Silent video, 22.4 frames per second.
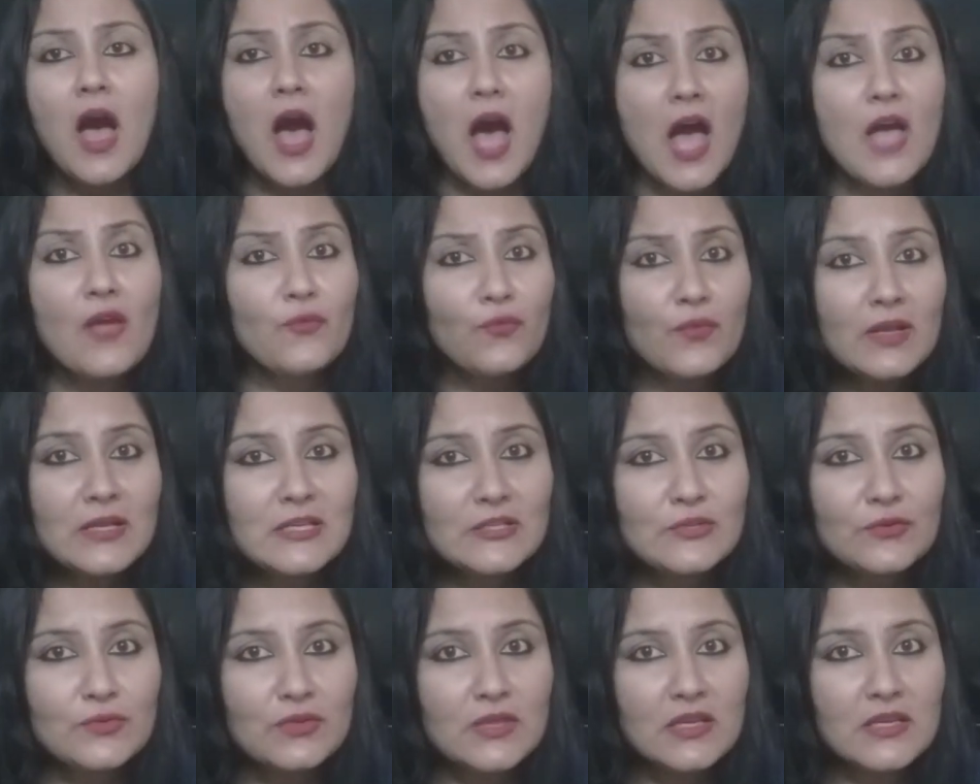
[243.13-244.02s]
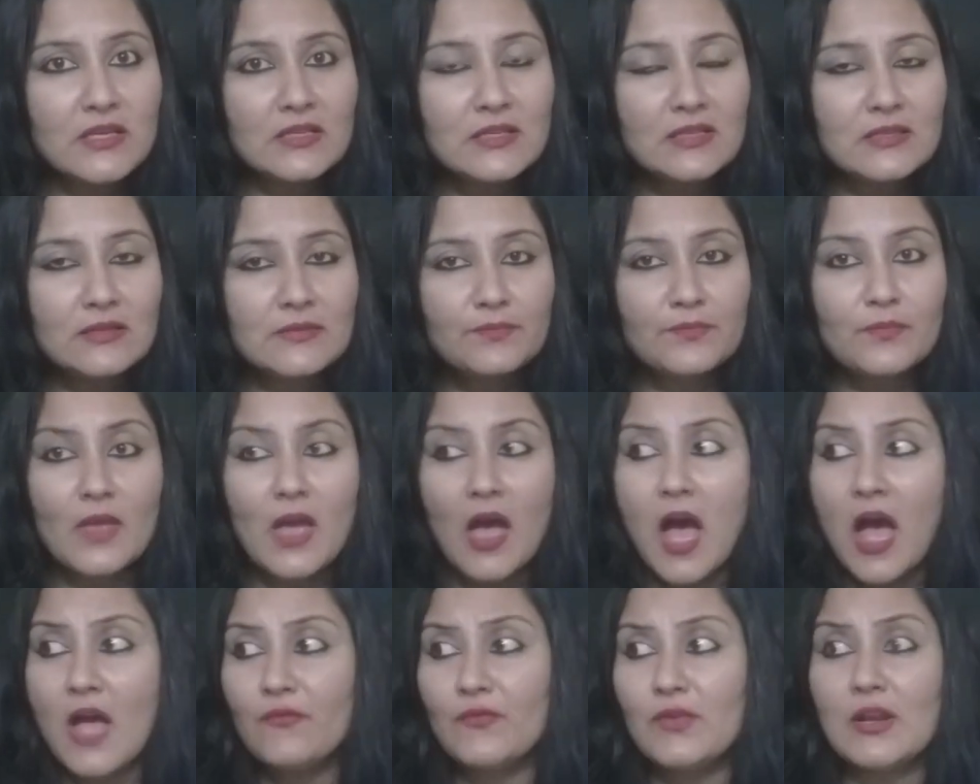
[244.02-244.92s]
I will do this,
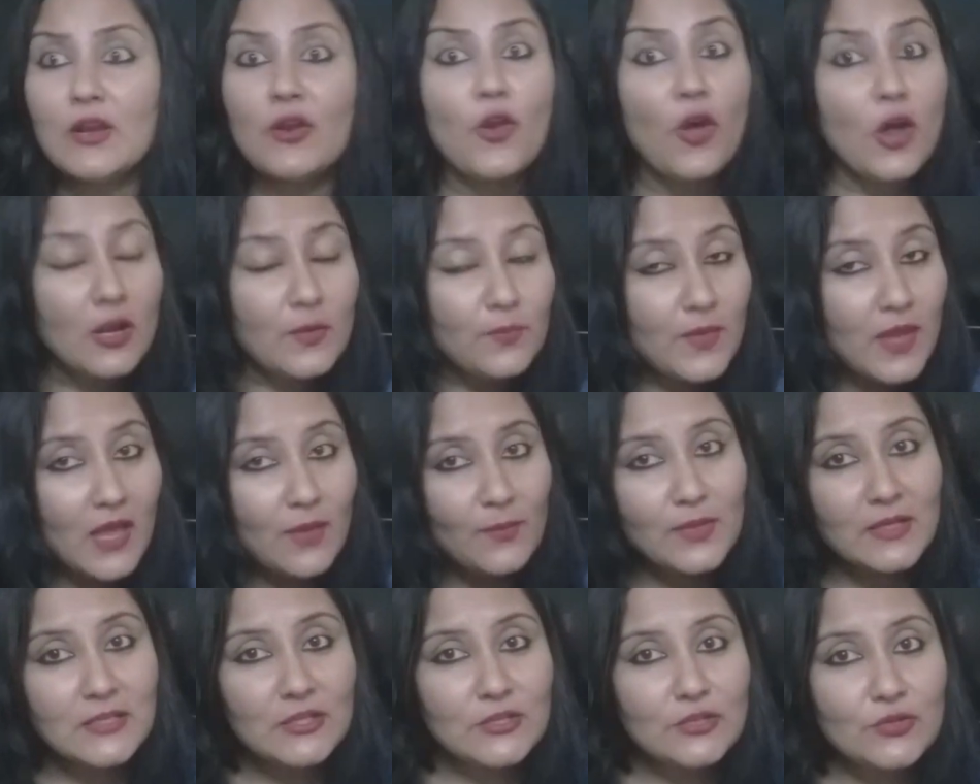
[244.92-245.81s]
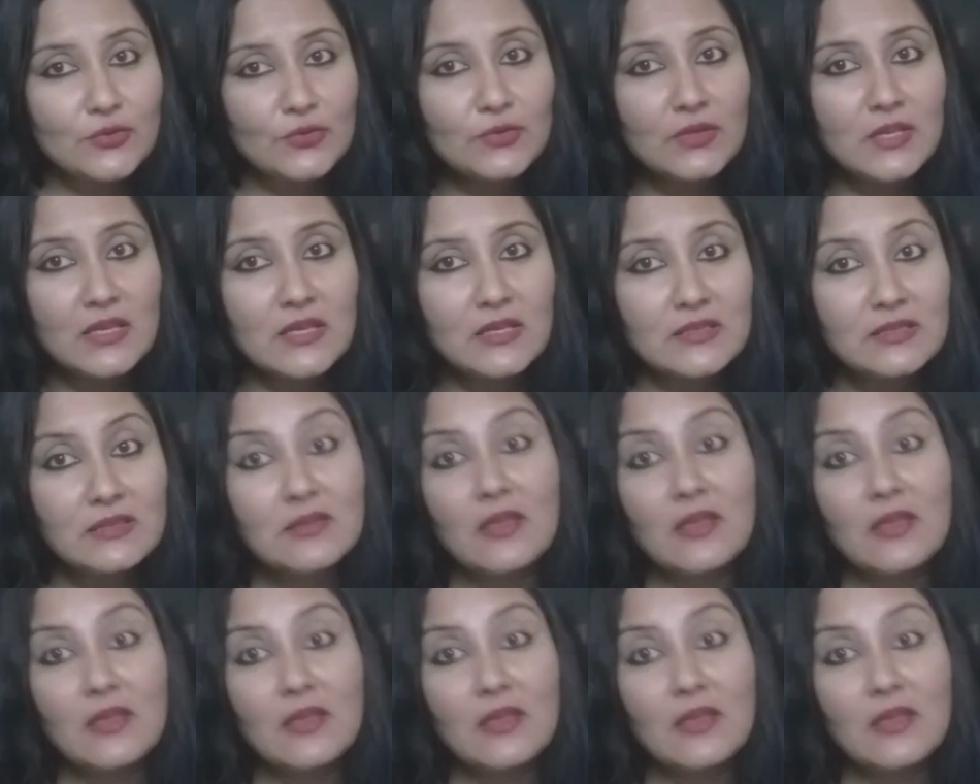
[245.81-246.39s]
I will not be able to do this.